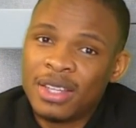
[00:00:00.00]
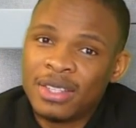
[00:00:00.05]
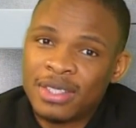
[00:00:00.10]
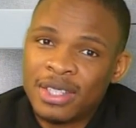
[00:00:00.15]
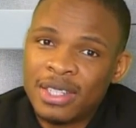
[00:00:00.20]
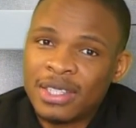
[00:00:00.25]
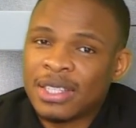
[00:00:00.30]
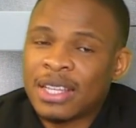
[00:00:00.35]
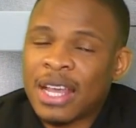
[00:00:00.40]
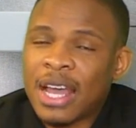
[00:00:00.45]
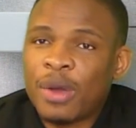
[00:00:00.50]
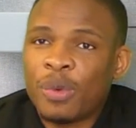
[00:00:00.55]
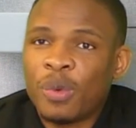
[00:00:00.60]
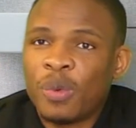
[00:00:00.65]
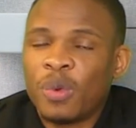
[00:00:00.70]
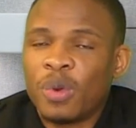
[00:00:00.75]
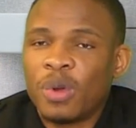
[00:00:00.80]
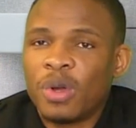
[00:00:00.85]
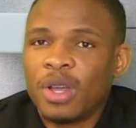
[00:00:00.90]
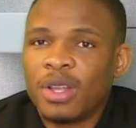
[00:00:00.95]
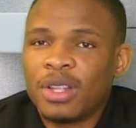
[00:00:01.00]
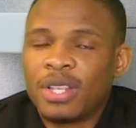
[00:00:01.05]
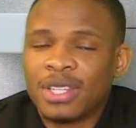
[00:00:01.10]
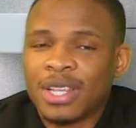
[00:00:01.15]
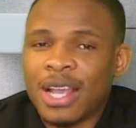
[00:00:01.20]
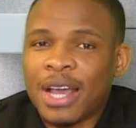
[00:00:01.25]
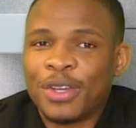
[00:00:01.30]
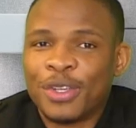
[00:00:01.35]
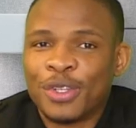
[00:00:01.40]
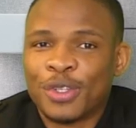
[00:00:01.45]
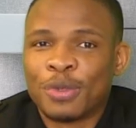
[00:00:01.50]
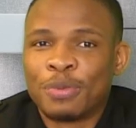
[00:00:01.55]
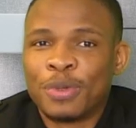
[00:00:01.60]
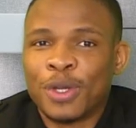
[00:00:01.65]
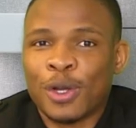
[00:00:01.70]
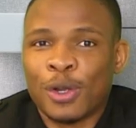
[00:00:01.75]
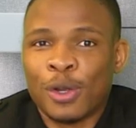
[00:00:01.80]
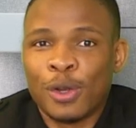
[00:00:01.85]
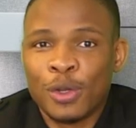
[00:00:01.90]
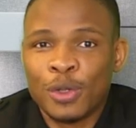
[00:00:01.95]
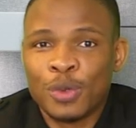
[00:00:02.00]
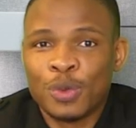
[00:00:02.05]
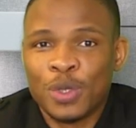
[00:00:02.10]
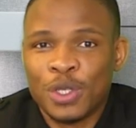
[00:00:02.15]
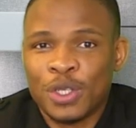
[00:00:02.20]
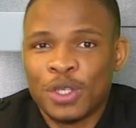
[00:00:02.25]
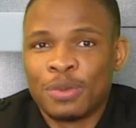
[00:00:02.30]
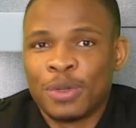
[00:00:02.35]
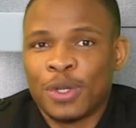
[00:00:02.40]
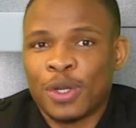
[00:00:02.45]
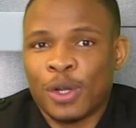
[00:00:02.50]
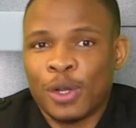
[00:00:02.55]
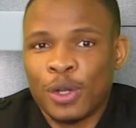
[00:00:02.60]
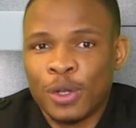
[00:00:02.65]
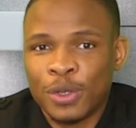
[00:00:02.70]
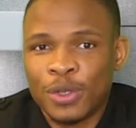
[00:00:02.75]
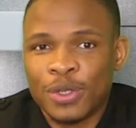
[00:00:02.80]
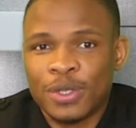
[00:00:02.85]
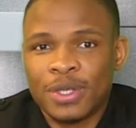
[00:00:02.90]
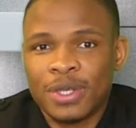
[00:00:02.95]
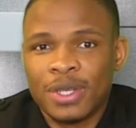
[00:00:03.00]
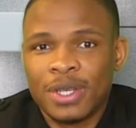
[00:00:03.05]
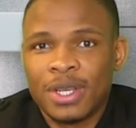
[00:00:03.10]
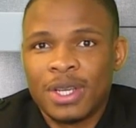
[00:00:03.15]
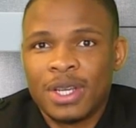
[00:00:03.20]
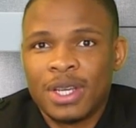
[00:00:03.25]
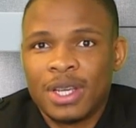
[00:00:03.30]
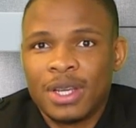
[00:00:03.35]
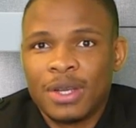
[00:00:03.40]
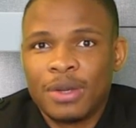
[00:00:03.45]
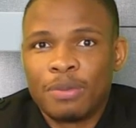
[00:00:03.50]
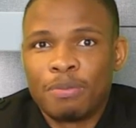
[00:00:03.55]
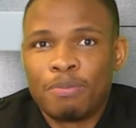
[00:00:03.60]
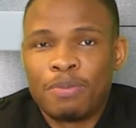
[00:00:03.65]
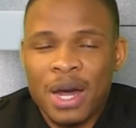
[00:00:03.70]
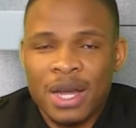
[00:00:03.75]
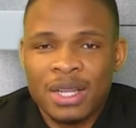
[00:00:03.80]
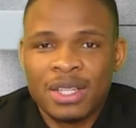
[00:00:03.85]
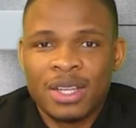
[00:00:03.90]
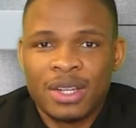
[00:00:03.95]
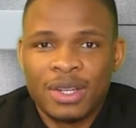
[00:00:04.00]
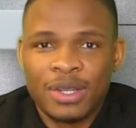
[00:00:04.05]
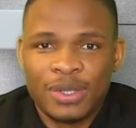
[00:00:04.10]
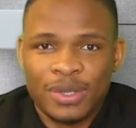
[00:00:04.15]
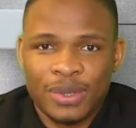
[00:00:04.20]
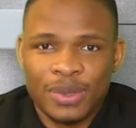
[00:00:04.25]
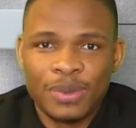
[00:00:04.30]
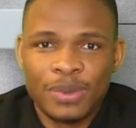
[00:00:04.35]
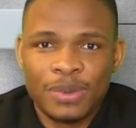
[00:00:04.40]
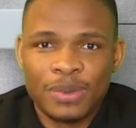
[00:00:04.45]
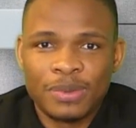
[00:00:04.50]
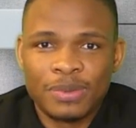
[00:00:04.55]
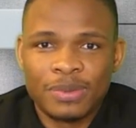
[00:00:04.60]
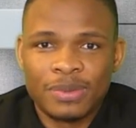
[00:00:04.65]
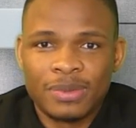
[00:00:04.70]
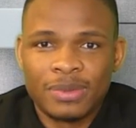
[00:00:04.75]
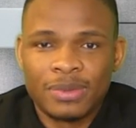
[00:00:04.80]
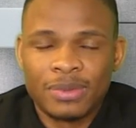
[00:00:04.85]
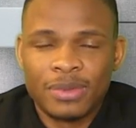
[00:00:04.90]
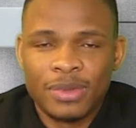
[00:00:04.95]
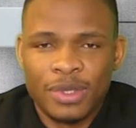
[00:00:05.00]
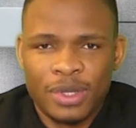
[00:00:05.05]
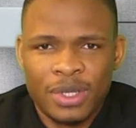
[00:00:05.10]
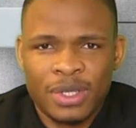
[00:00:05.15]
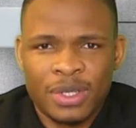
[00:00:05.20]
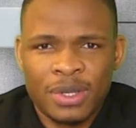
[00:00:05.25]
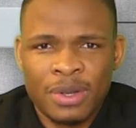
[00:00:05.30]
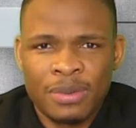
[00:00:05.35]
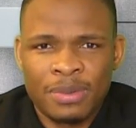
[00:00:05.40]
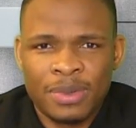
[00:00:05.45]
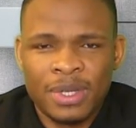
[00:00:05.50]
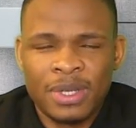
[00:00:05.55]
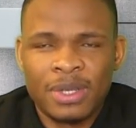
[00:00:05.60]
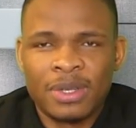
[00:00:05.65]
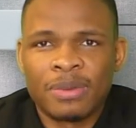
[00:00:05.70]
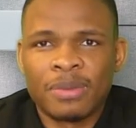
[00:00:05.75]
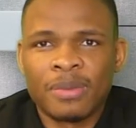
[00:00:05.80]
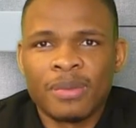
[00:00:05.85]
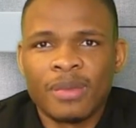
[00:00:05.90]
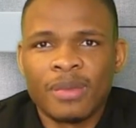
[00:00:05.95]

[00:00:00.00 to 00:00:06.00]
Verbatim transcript: This guy this guy used to be close. We used to be close back then in school. You understand what I'm saying?